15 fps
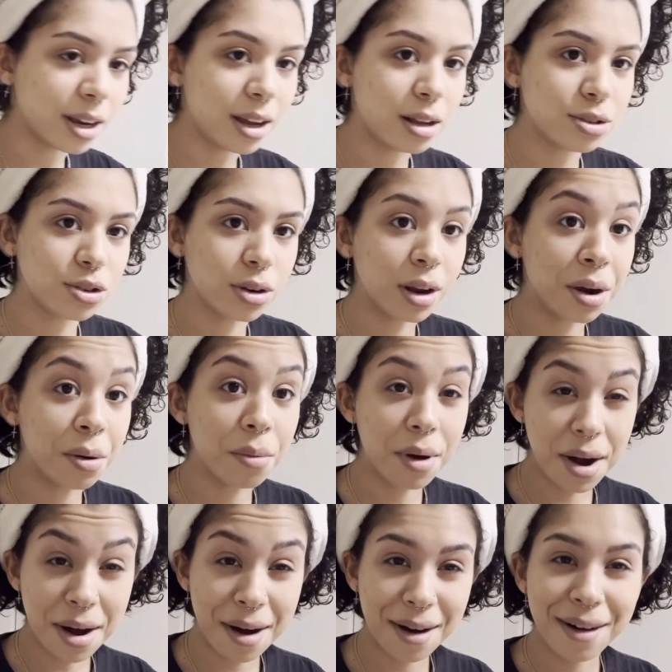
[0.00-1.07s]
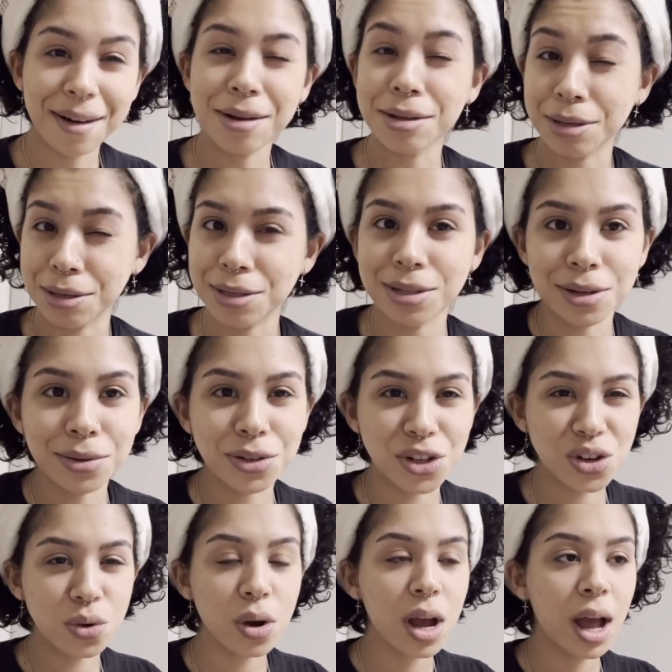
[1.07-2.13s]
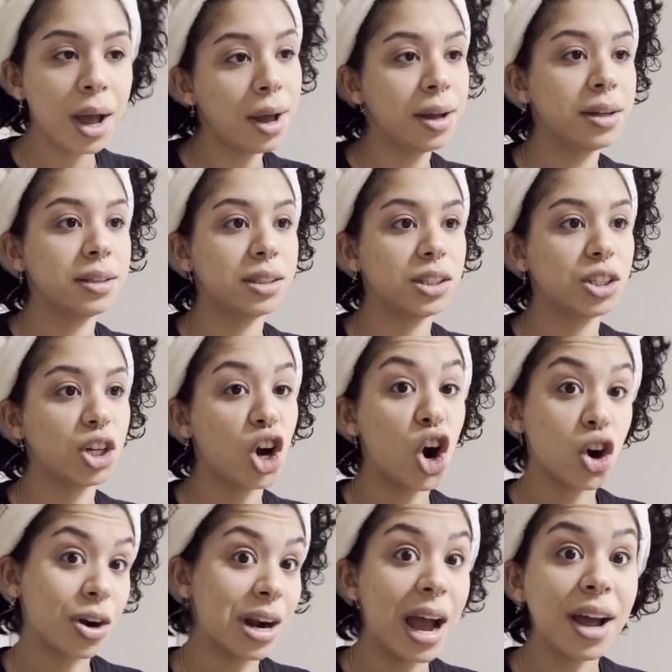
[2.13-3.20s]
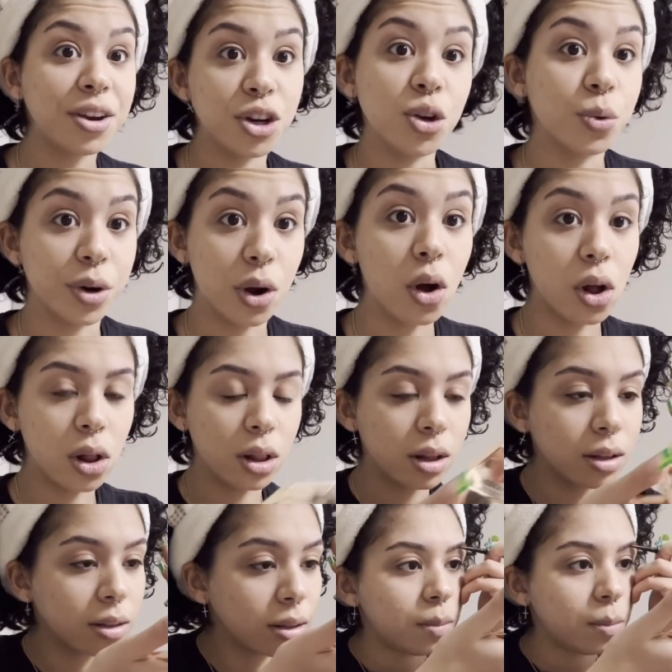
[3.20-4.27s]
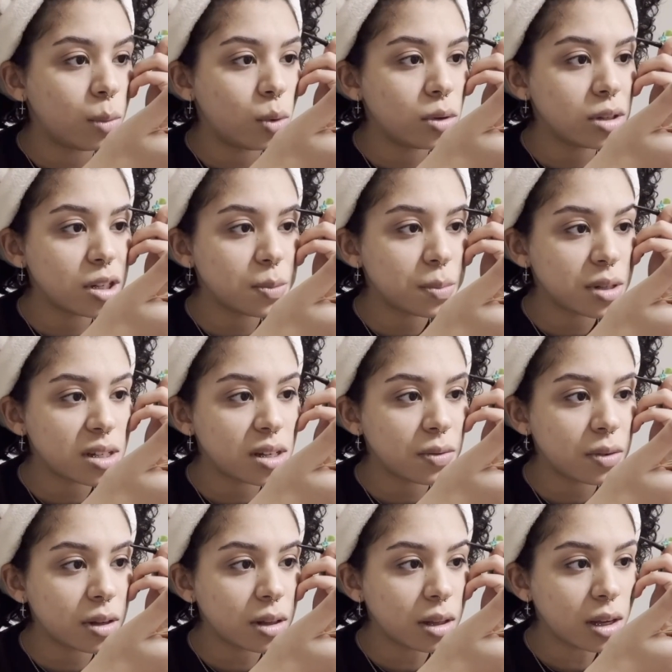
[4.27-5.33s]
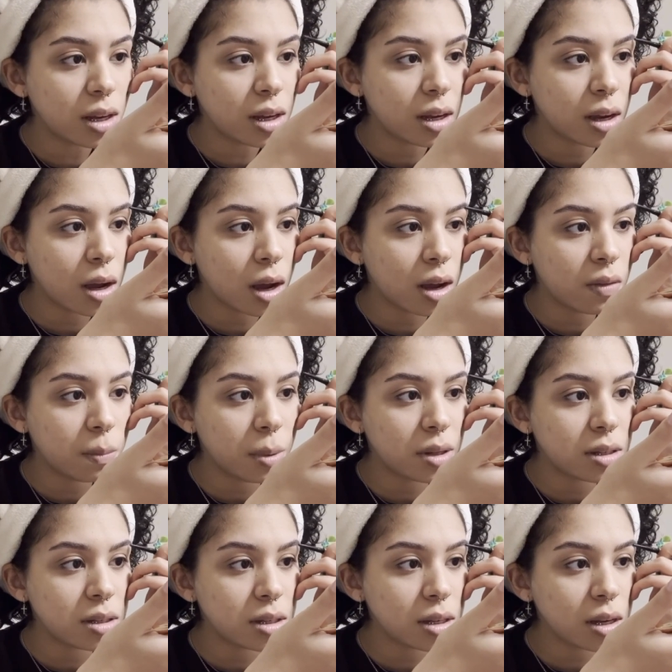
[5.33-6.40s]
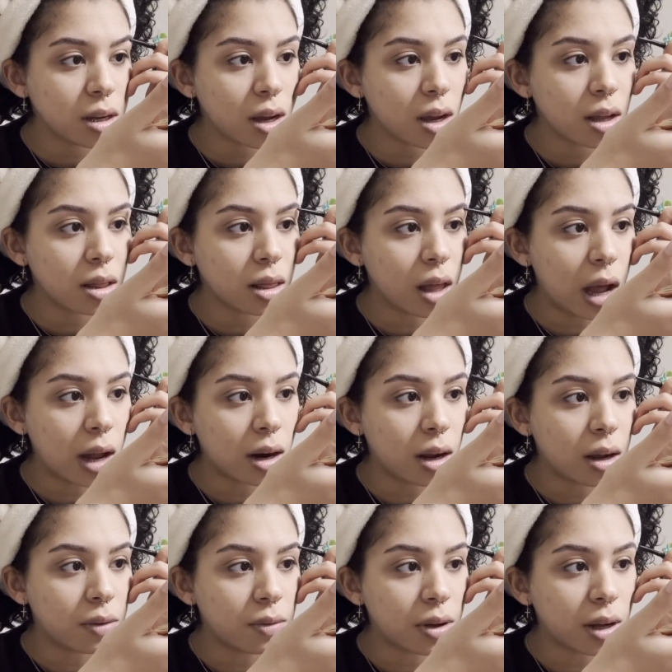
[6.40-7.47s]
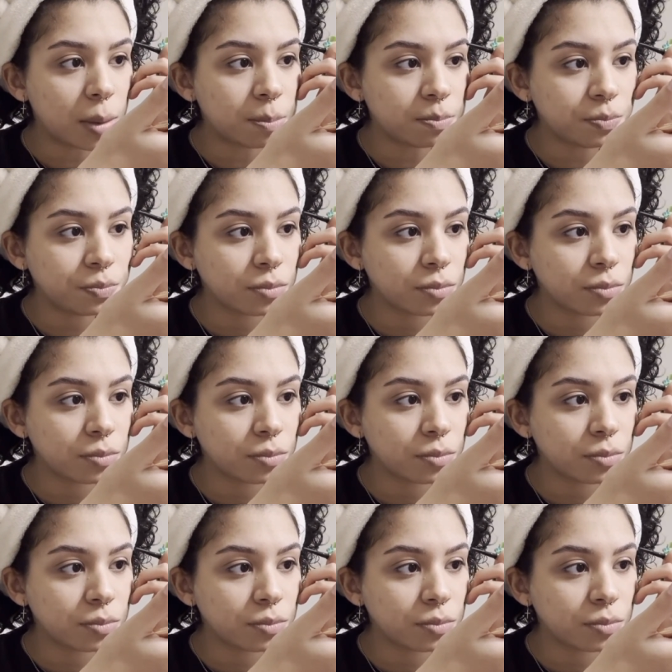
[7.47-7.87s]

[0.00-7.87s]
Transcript: as you're now aware, because I just told you, are not new at all. More specifically, I've been seeing a lot of